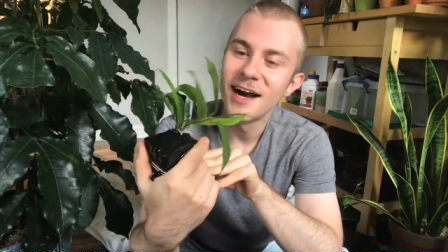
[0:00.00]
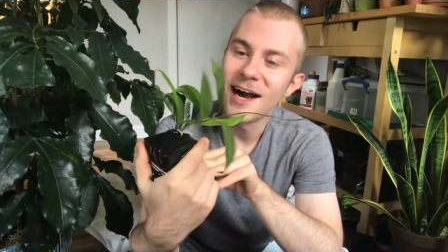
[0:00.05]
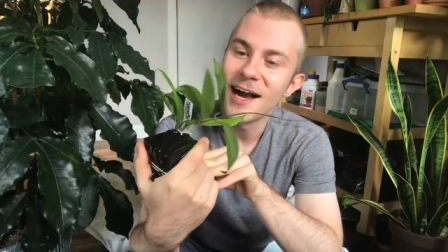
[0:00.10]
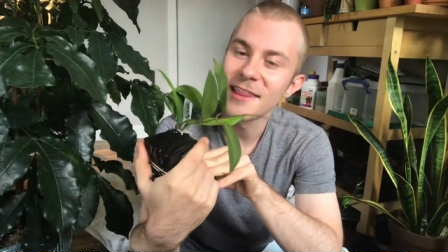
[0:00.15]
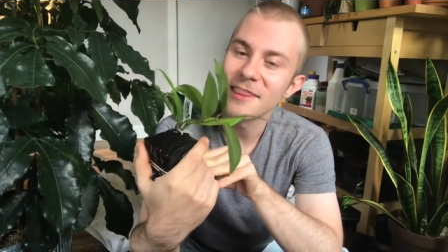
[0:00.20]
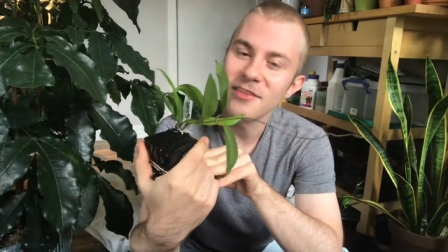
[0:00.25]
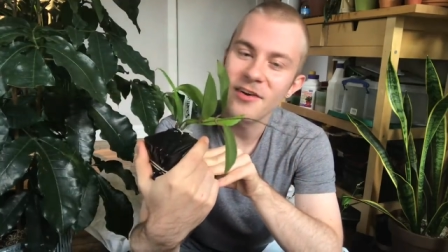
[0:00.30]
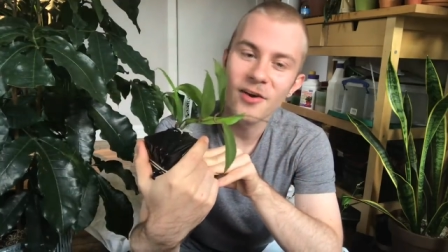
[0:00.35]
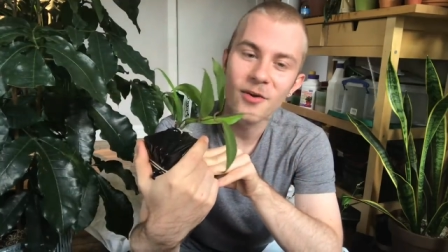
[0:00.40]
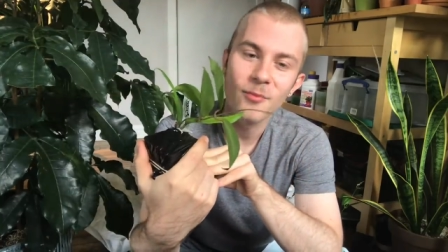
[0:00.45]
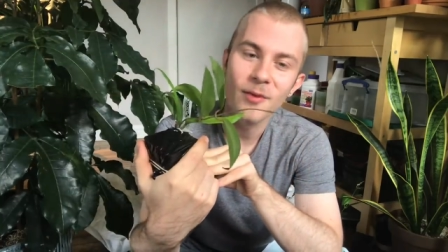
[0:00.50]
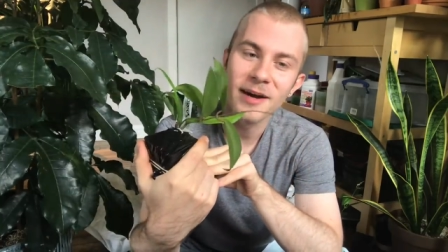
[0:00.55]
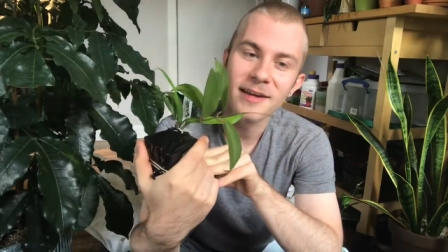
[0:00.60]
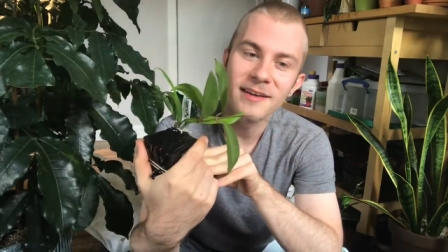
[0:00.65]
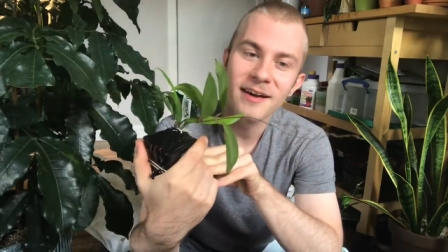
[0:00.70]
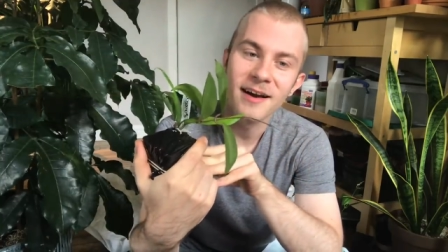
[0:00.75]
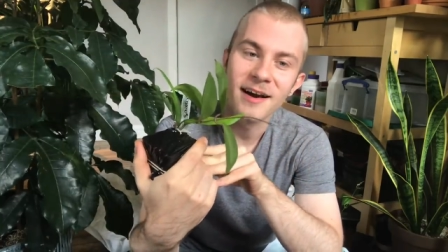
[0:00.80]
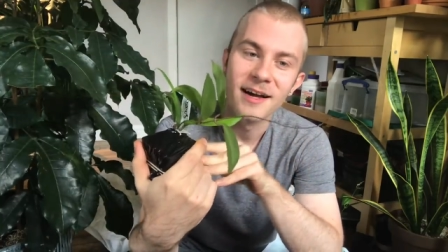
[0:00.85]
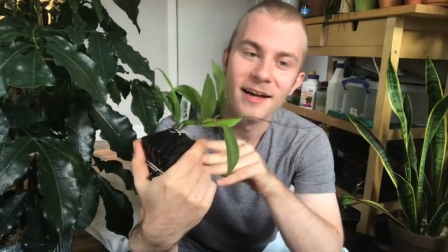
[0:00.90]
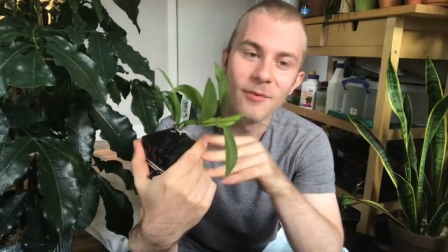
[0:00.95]
I thought, why
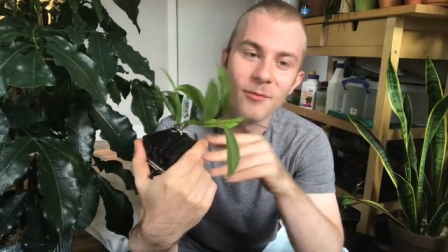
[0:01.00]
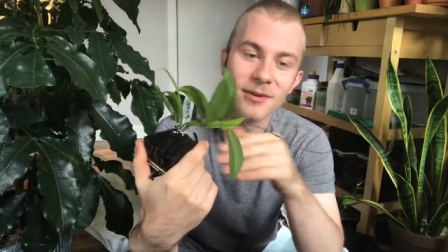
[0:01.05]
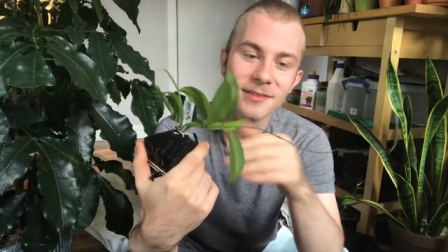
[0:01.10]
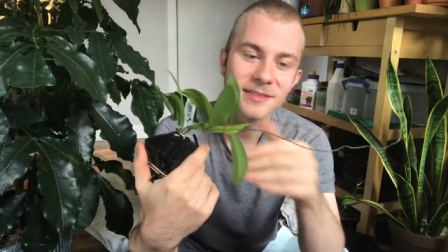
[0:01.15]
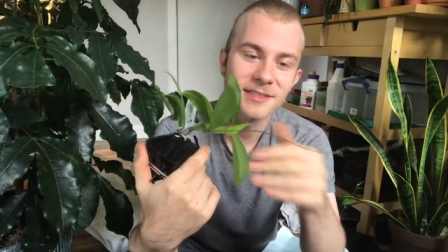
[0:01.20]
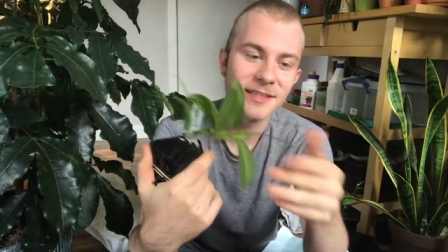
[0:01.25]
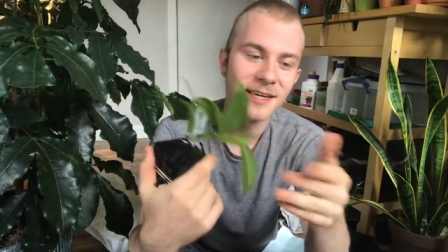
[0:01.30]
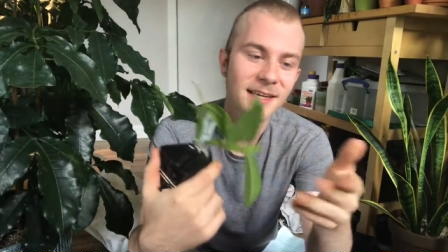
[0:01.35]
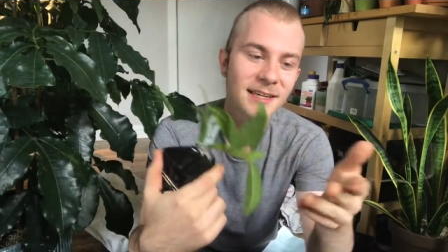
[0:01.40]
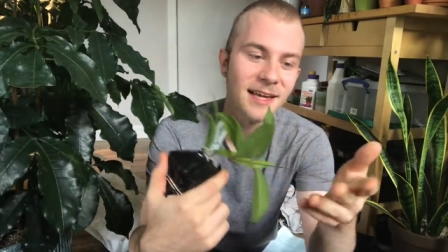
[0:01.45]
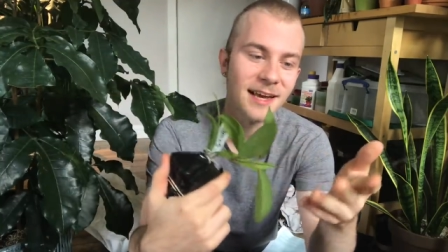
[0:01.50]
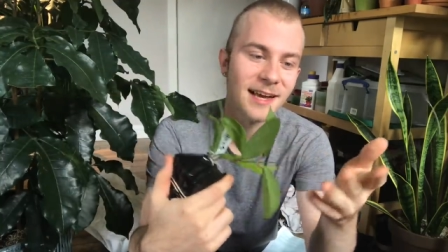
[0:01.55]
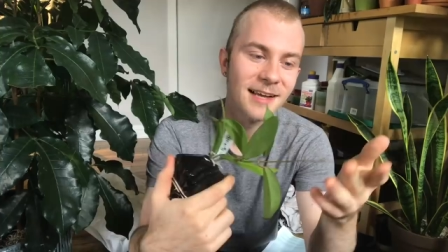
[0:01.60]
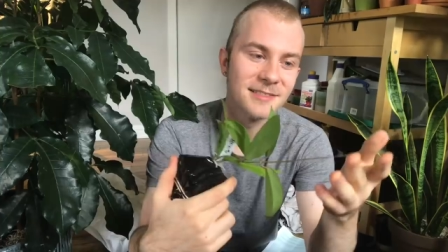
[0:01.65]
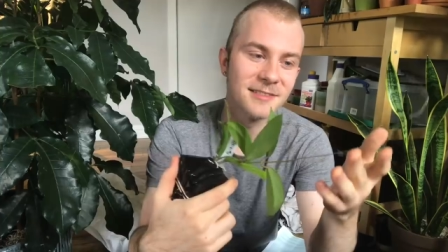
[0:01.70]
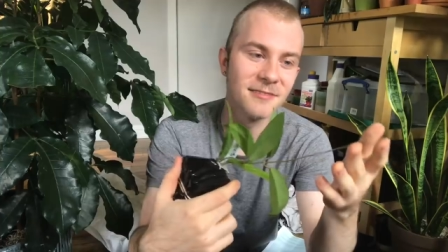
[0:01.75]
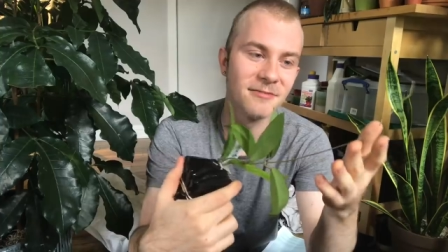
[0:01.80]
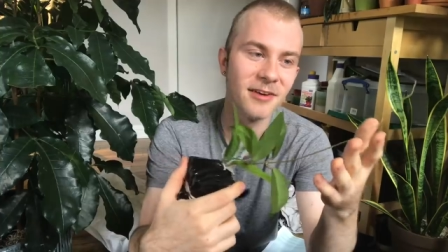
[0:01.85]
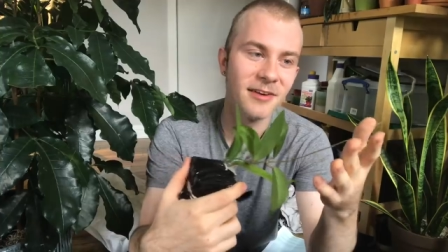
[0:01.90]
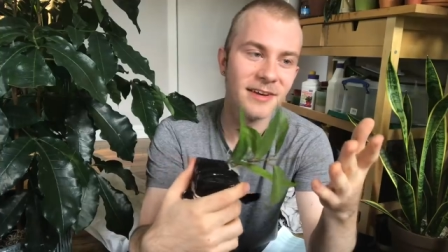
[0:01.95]
not? Once again, it
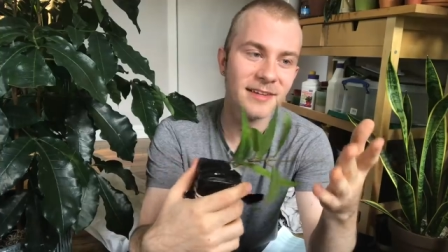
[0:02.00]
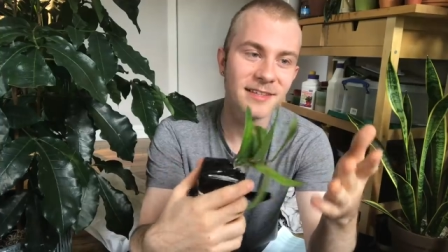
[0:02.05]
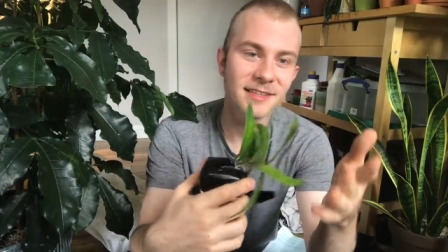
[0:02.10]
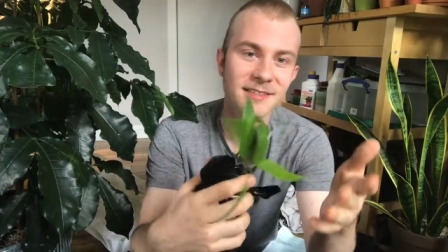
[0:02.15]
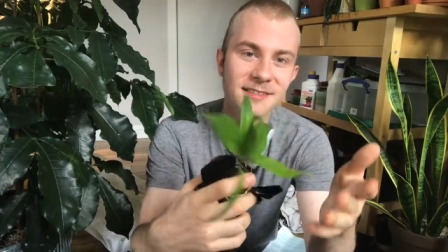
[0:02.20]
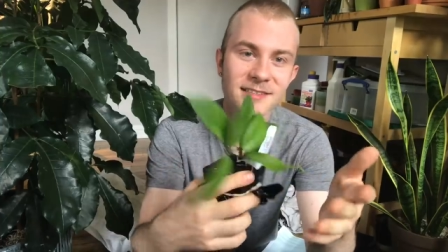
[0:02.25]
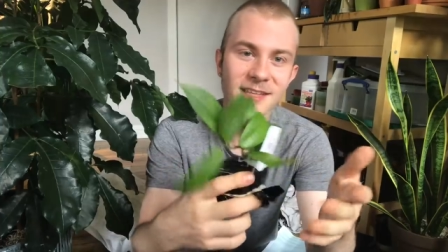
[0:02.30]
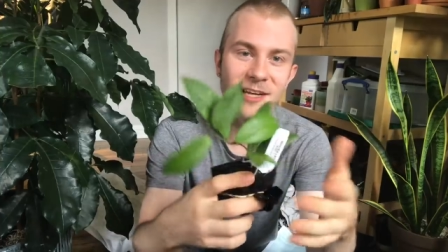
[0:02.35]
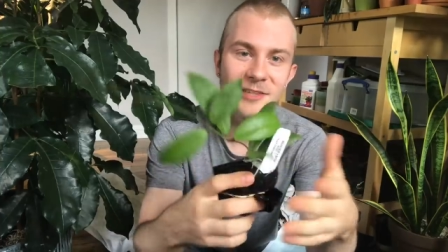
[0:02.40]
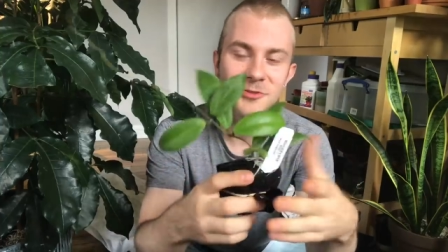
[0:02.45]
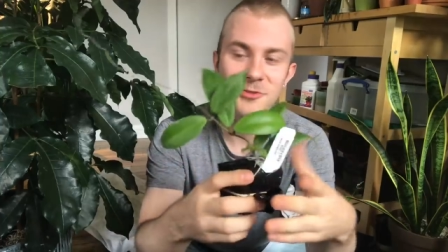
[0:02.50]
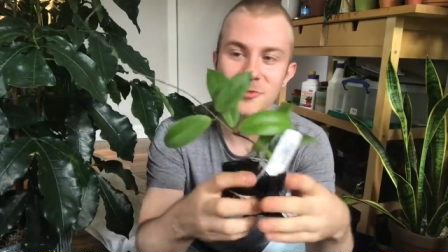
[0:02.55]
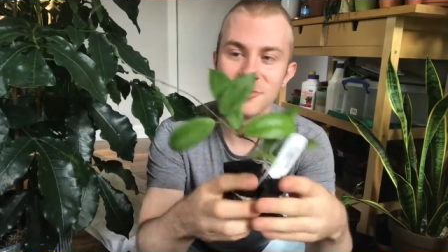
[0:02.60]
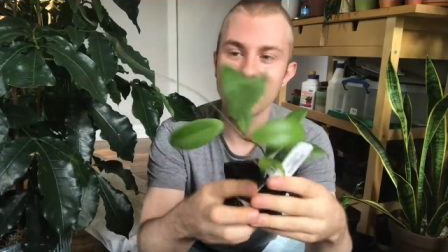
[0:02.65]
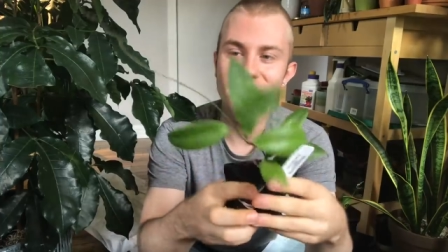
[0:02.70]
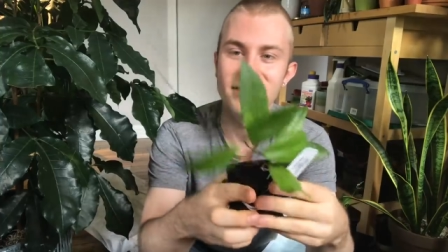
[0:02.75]
has a very nice tendril.